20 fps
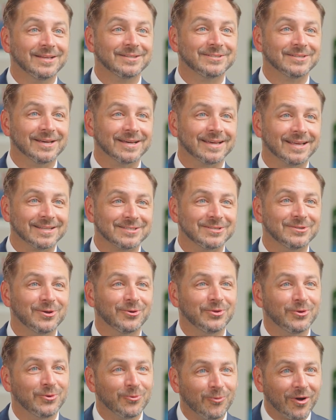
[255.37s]
to get to know
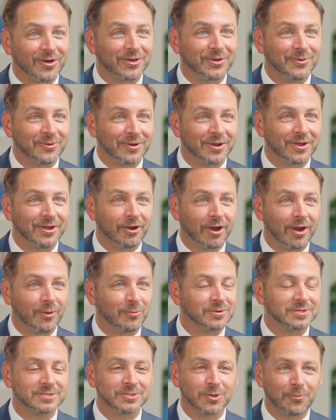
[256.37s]
you while you Thank were you. here, and
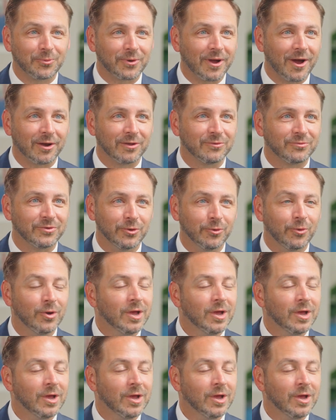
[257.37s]
we're so proud of you.